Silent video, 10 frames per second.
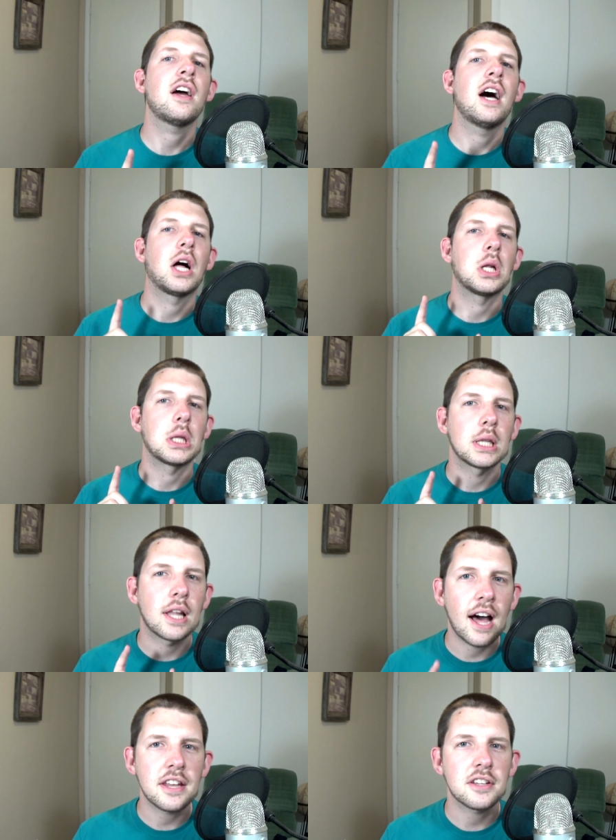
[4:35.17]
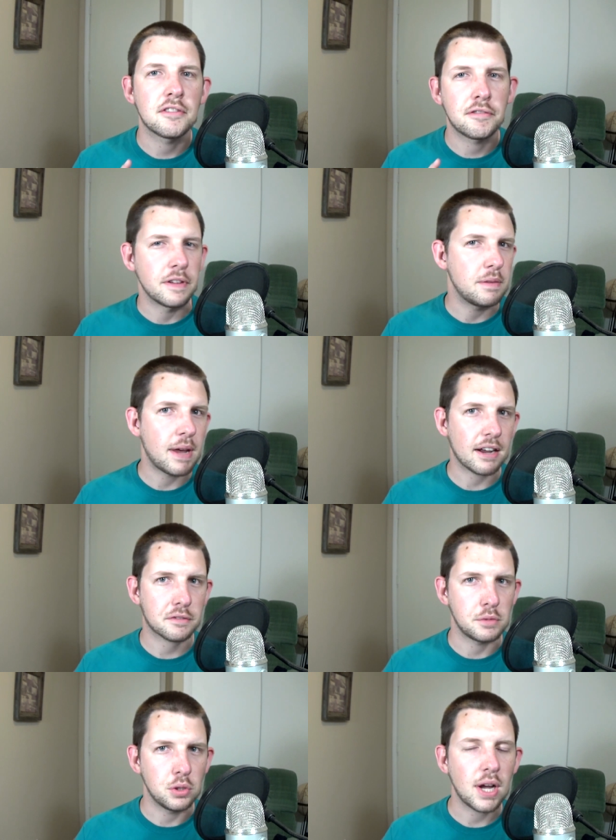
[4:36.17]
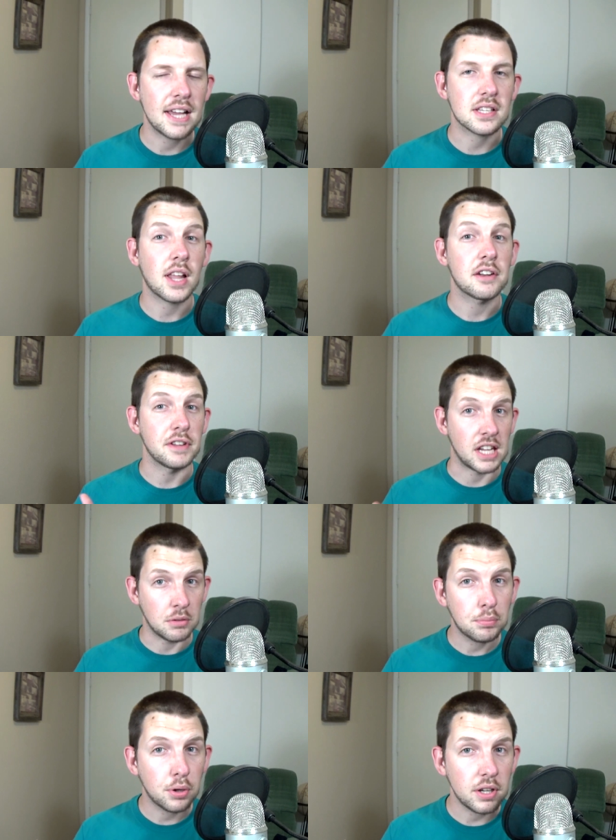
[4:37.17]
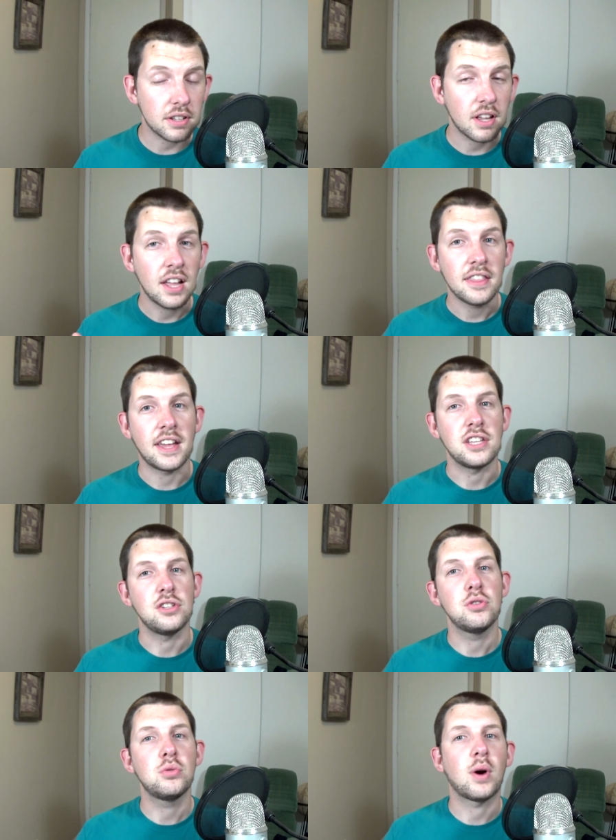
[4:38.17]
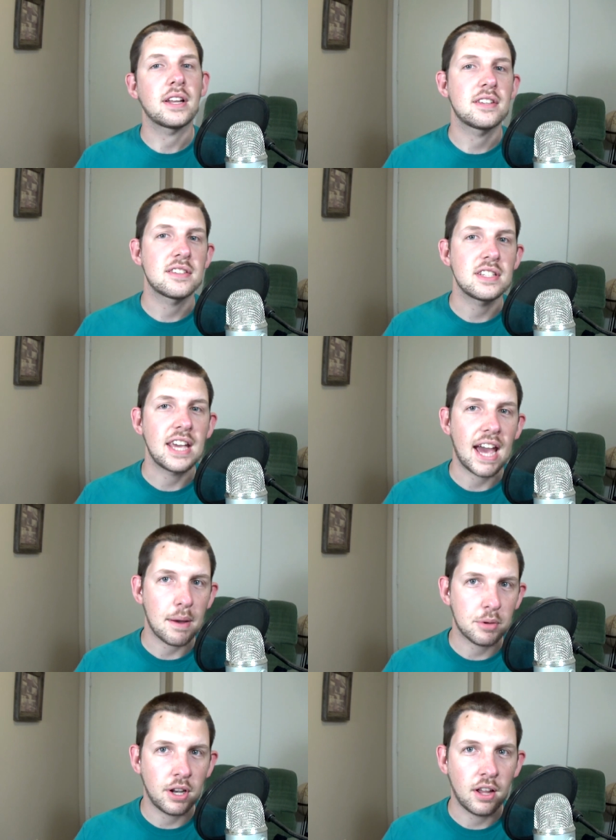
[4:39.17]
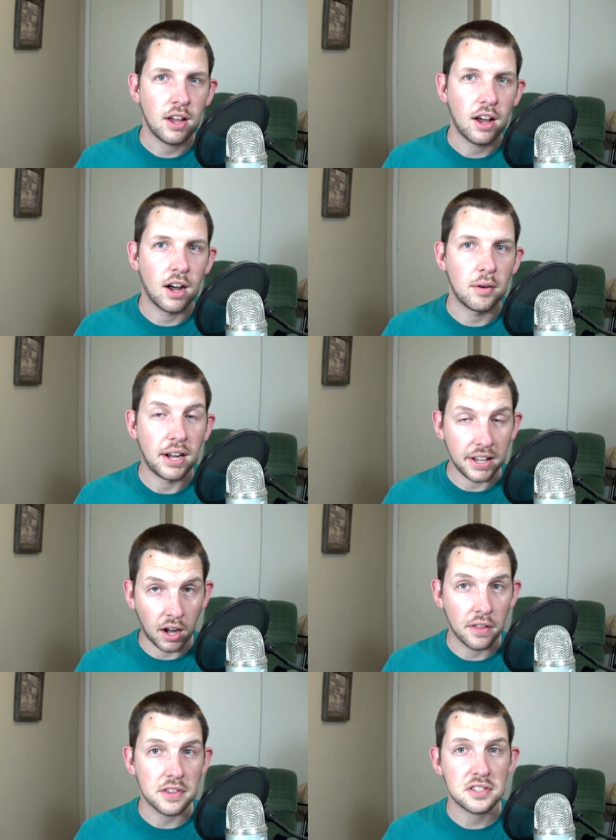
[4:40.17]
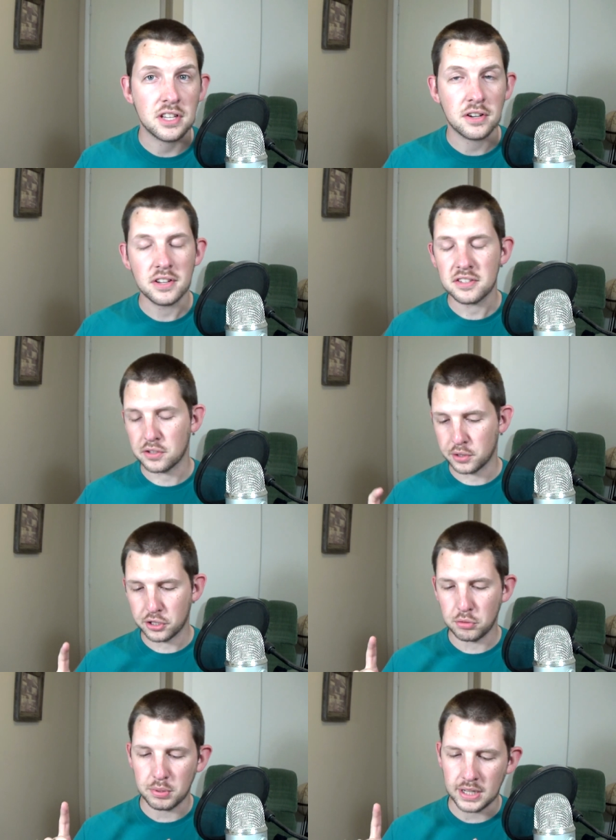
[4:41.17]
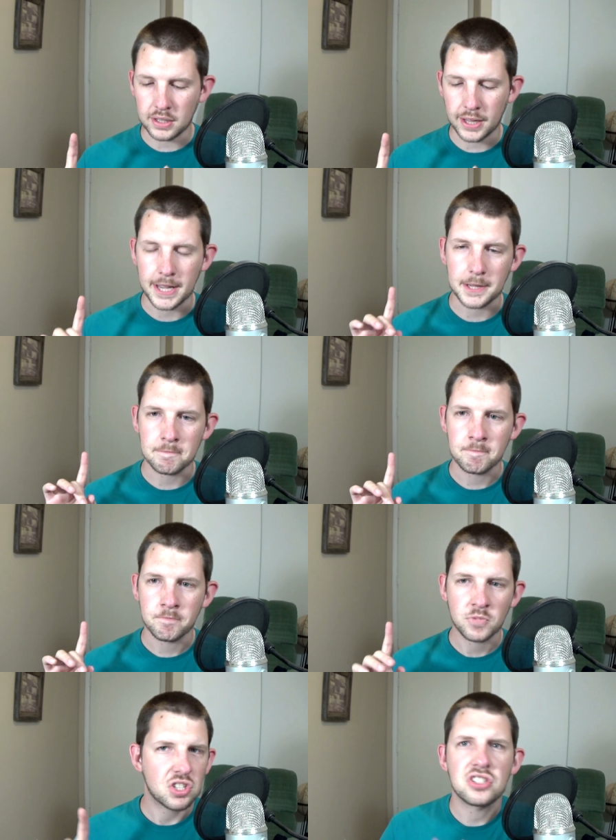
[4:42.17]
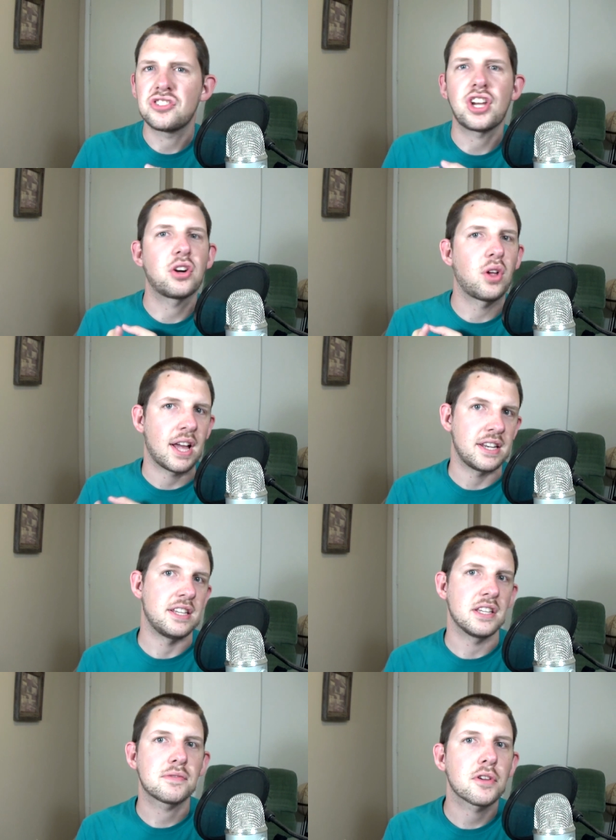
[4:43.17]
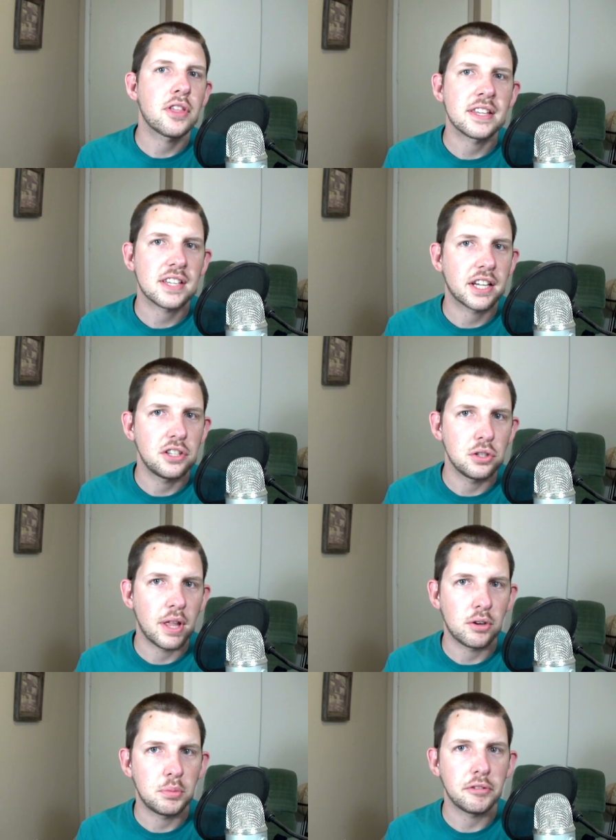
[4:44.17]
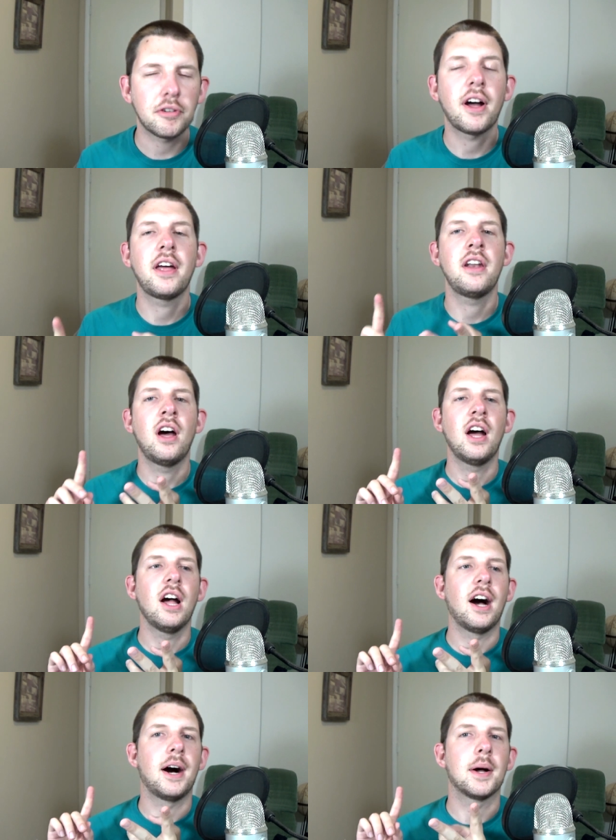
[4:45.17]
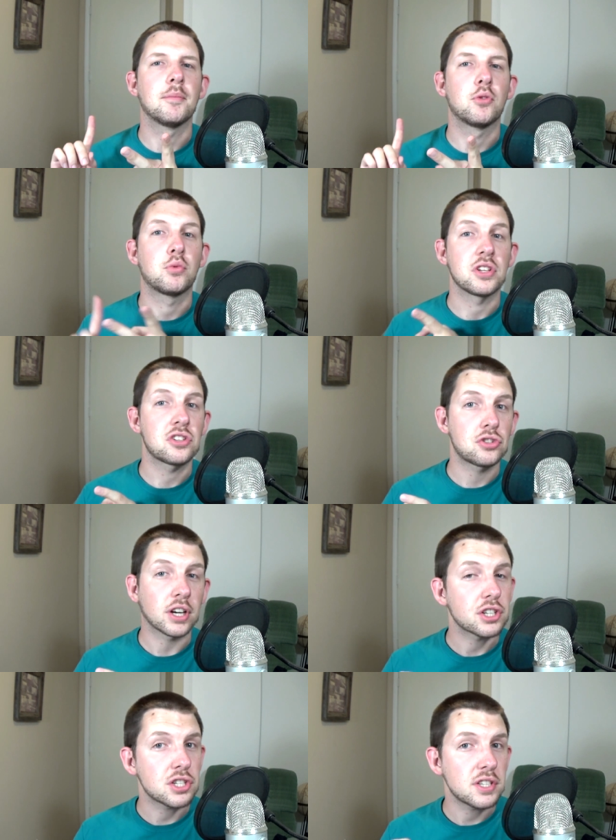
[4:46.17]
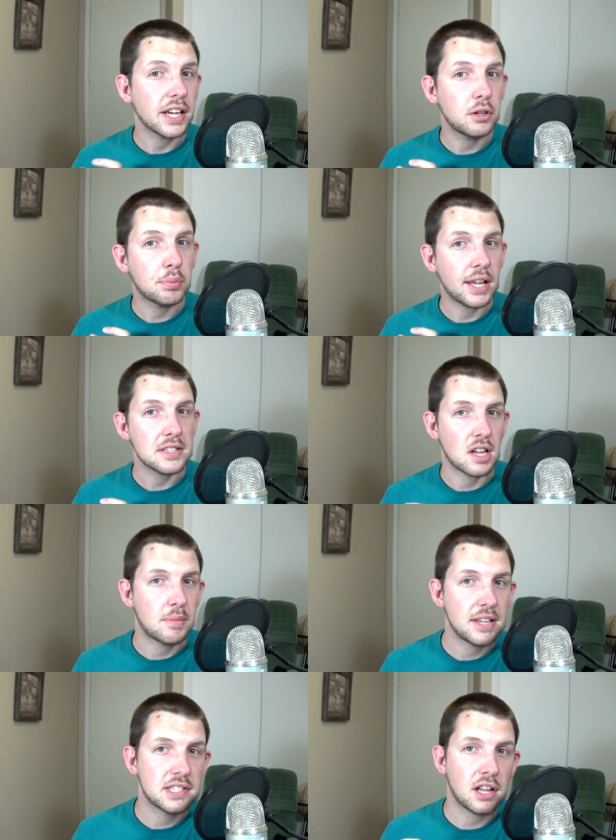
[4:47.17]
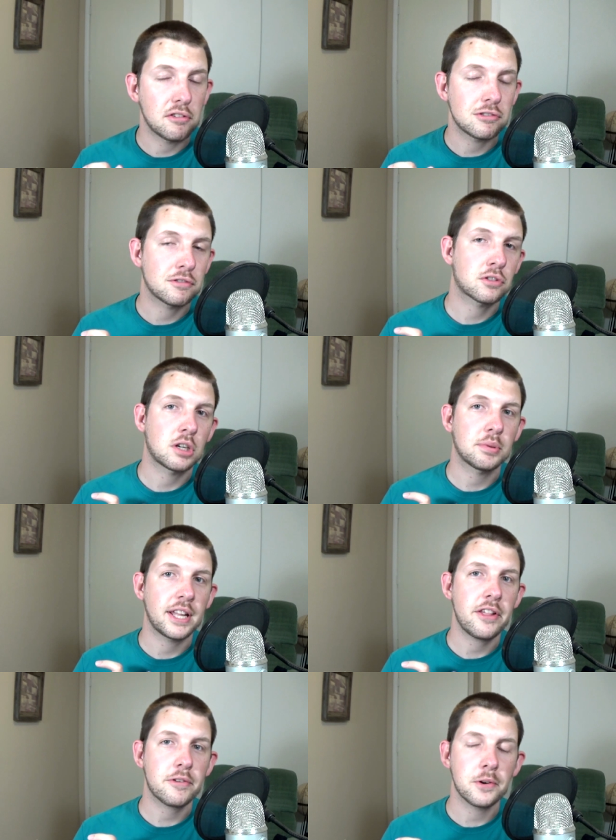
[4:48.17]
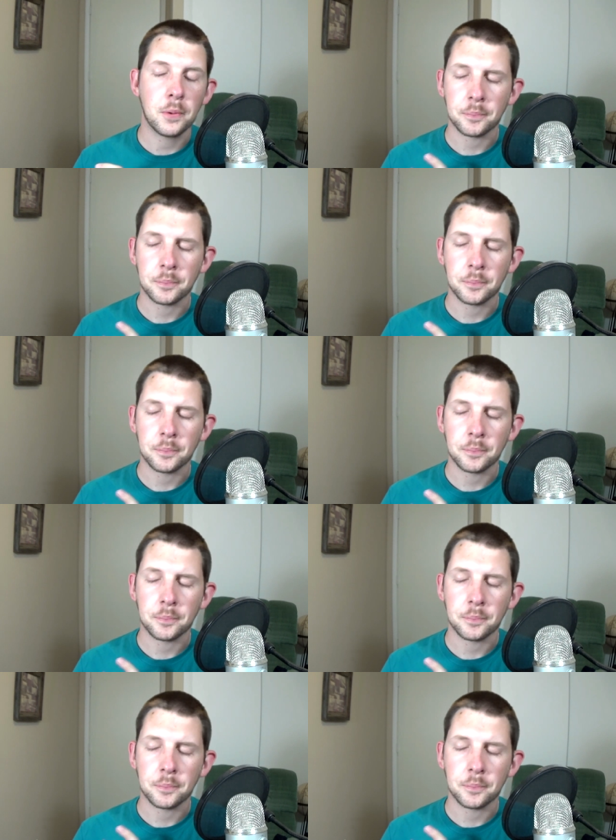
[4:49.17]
a lot of feedback from you guys, a lot of input that you want to see happen on the series. So it could be like just general ideas for things I could do that would be fun, restrictions I could place on myself for a playthrough.